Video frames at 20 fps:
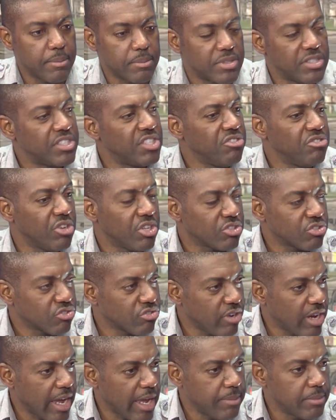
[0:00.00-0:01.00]
serious
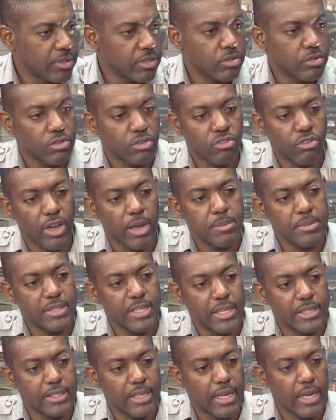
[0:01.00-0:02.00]
crimes
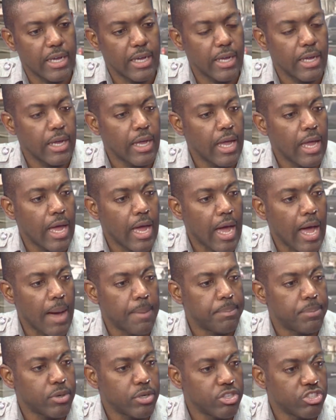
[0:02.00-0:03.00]
that
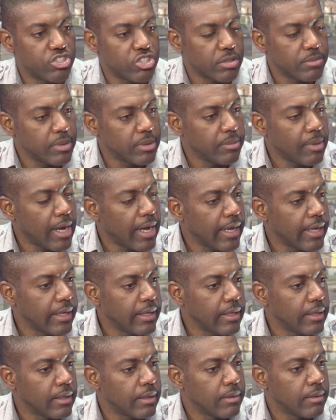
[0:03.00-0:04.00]
are punishable
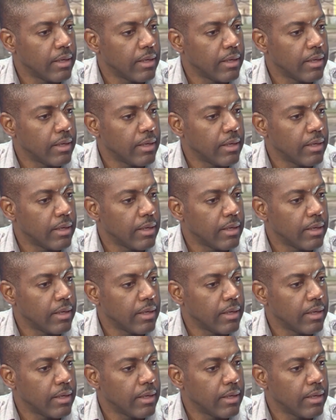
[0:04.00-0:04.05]
by